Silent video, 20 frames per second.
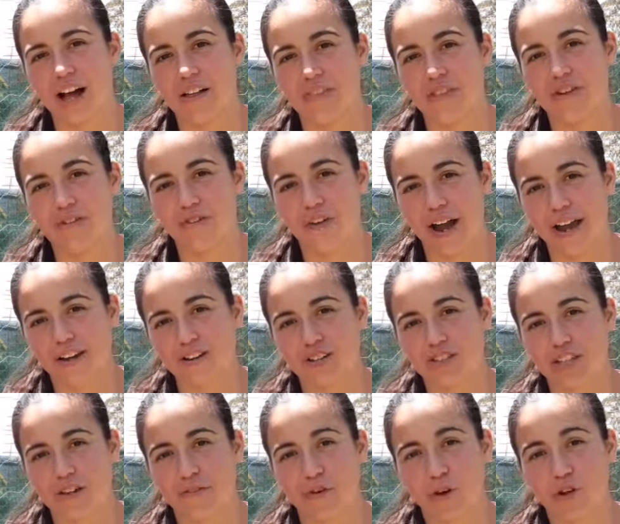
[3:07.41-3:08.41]
The finer
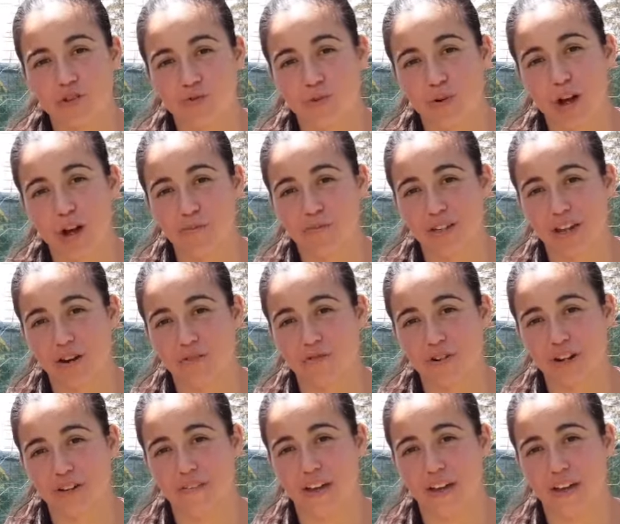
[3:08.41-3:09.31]
stuff also will help to get rid of